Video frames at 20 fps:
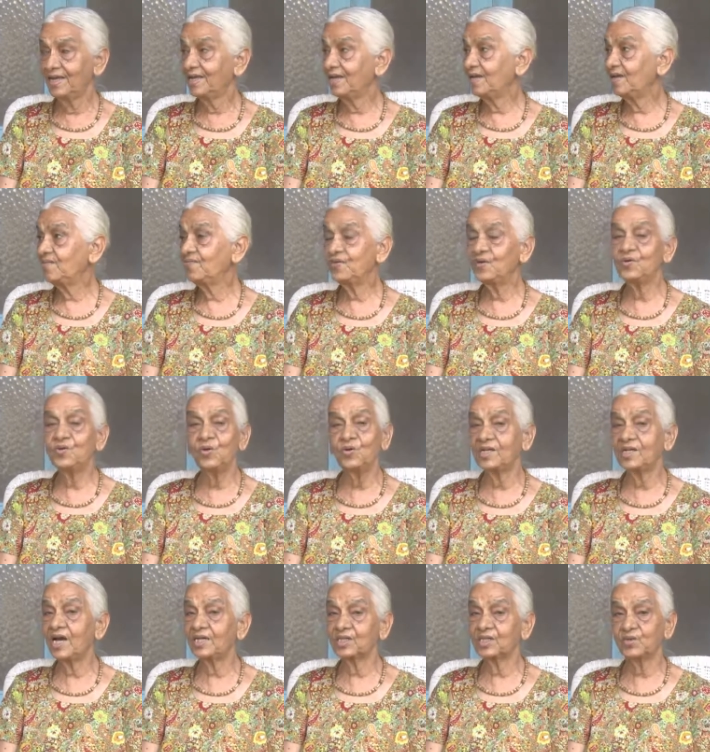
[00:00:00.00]
If you don't
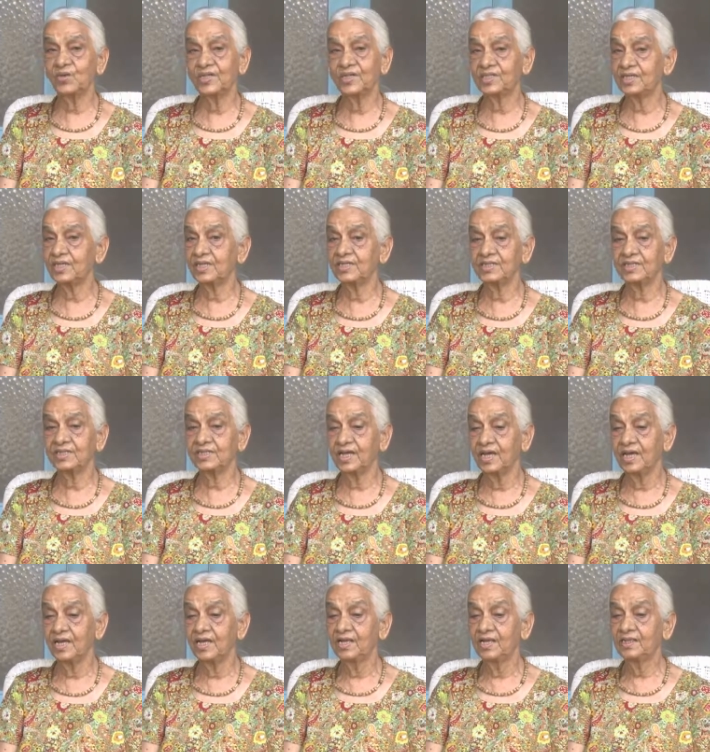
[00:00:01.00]
ask questions,
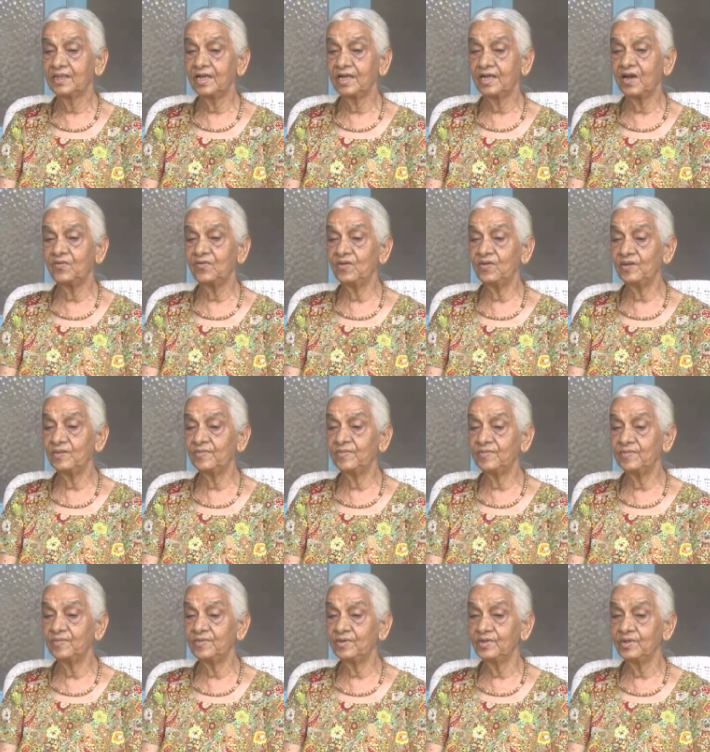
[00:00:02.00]
then I will
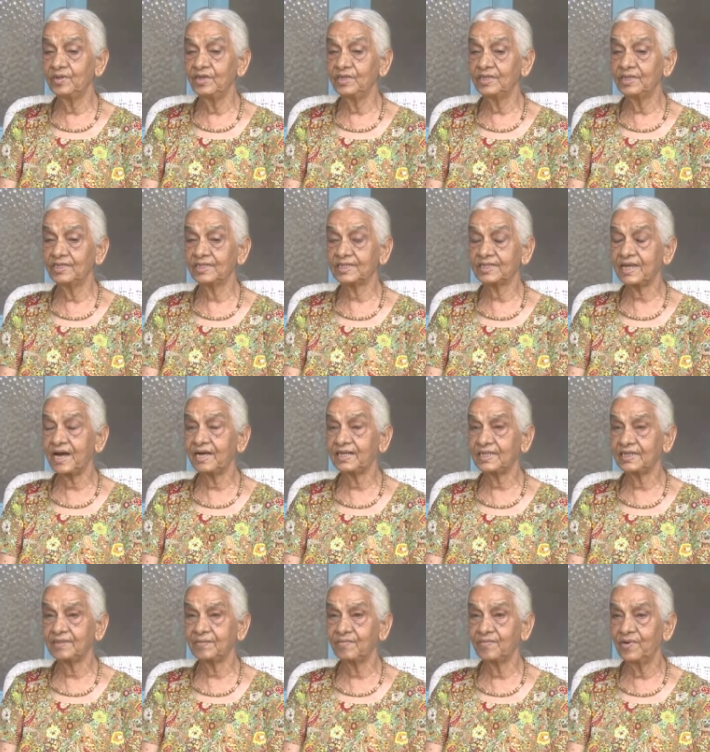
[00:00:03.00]
start
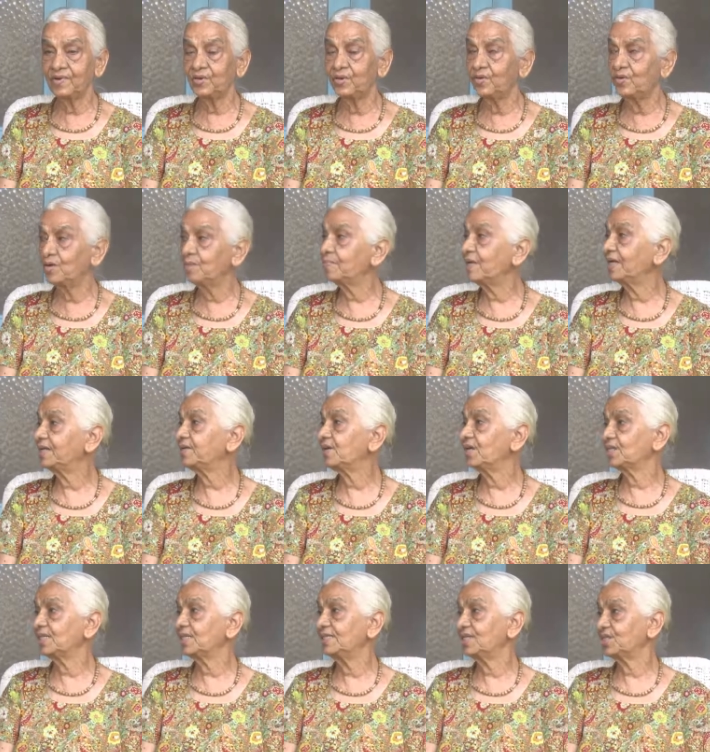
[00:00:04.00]
doing my
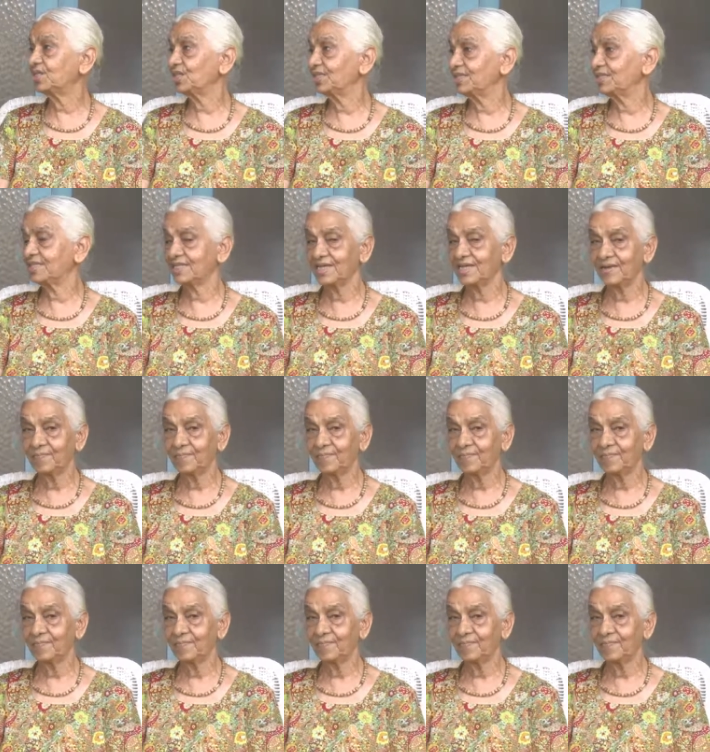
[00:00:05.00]
translations.